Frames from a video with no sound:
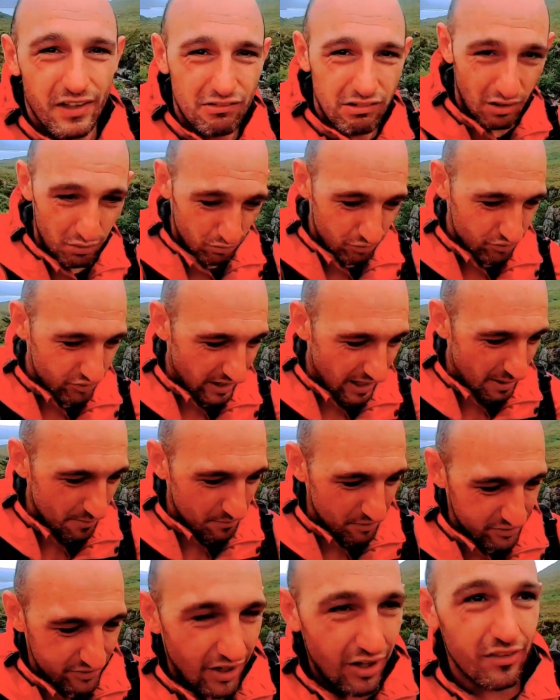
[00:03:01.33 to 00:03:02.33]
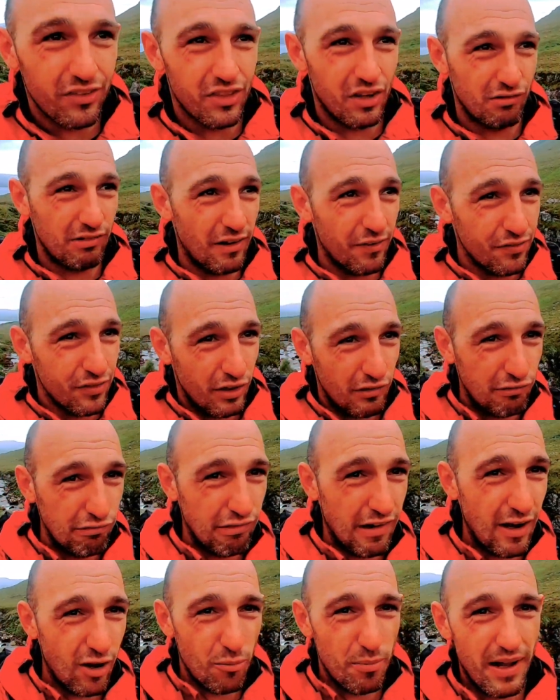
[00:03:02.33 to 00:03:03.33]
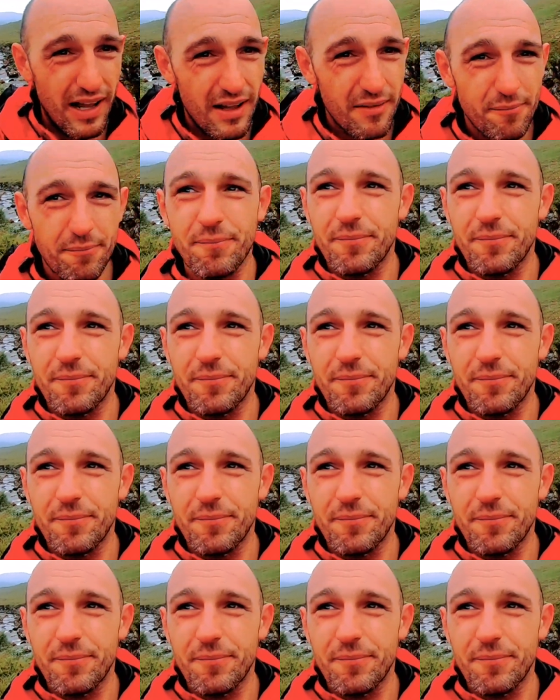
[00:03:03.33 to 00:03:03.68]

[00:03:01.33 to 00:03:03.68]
the clouds starting to lift a little bit,